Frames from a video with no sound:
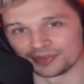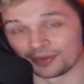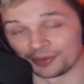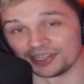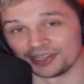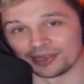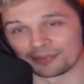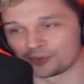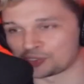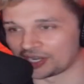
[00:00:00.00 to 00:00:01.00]
I really do. I
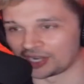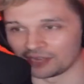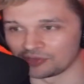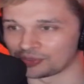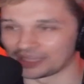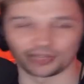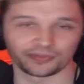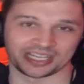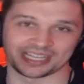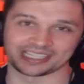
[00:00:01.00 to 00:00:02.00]
appreciate all of you. Thank you for
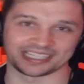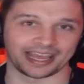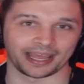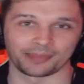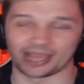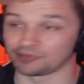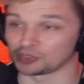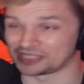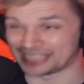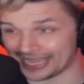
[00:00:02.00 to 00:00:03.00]
taking the time out of your
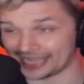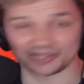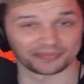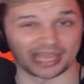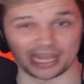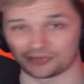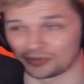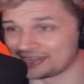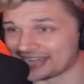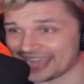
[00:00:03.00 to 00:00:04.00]
day, out of your
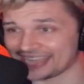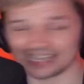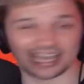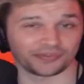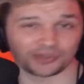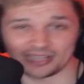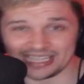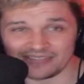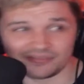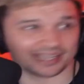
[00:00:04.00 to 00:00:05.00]
night, out of your
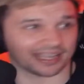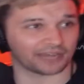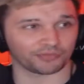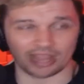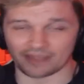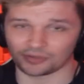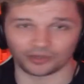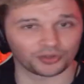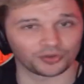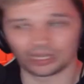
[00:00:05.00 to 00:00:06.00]
evening, out of your
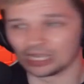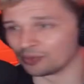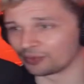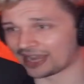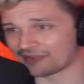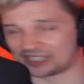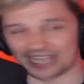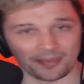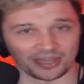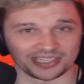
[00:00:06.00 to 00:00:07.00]
afternoon, whatever
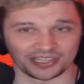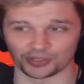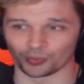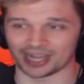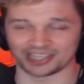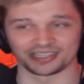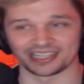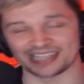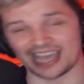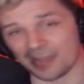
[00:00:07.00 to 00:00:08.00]
time it is that you're watching
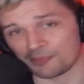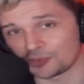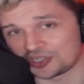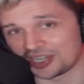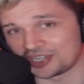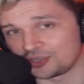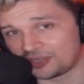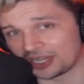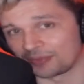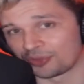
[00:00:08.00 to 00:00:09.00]
this. I appreciate you
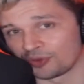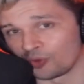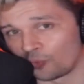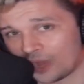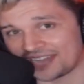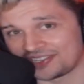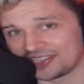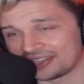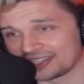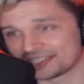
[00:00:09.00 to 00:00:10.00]
coming through and
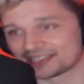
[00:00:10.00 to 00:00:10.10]
watching this.